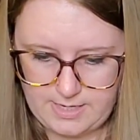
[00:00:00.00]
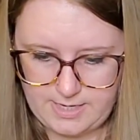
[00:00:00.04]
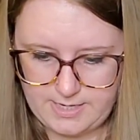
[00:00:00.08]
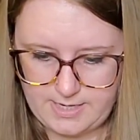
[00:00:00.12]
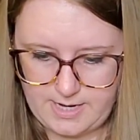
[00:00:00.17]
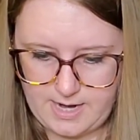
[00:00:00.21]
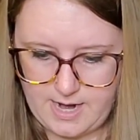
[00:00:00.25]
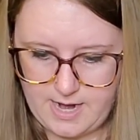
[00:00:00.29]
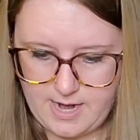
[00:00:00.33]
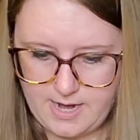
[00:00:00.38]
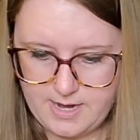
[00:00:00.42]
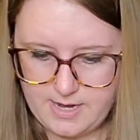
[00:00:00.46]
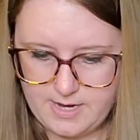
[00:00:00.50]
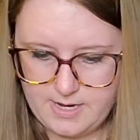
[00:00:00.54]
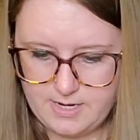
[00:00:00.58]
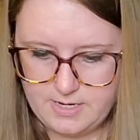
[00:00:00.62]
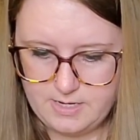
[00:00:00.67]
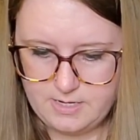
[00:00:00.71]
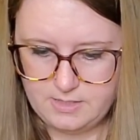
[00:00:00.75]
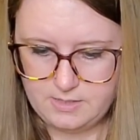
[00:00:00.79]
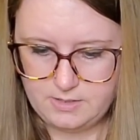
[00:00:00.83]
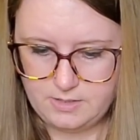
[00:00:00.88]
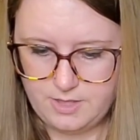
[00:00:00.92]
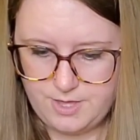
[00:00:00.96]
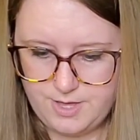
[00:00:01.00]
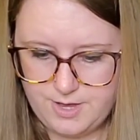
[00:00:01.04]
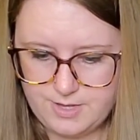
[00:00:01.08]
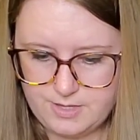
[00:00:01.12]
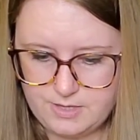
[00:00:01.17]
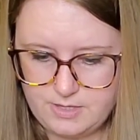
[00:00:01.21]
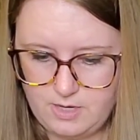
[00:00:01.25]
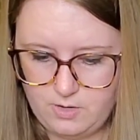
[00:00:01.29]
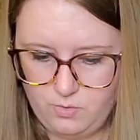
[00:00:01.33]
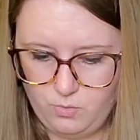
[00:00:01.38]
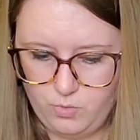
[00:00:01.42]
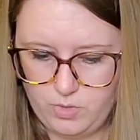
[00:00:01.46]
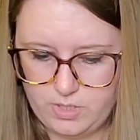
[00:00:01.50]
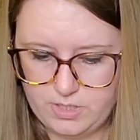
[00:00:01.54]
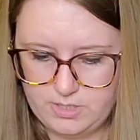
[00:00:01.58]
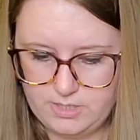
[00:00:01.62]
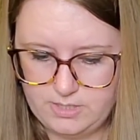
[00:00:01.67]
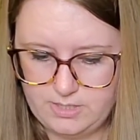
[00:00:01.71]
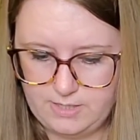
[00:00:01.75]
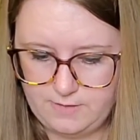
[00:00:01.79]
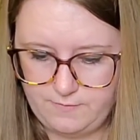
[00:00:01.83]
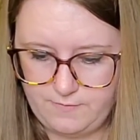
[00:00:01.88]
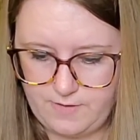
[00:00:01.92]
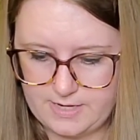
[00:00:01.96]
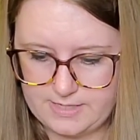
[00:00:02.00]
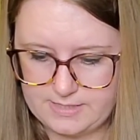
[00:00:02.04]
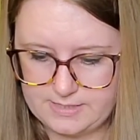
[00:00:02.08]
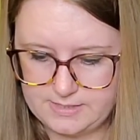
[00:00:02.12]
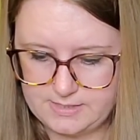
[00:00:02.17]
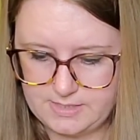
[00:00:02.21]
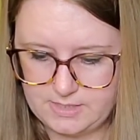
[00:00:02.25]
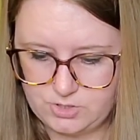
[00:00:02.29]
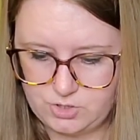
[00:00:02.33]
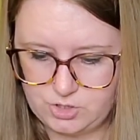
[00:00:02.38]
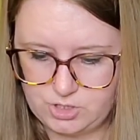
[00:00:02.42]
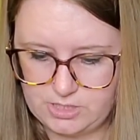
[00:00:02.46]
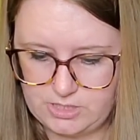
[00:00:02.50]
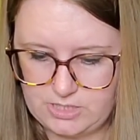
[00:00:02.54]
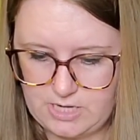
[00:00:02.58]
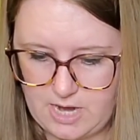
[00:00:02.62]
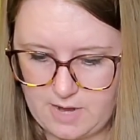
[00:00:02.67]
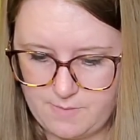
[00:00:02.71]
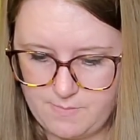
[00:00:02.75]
And I think that when and if I stitch it,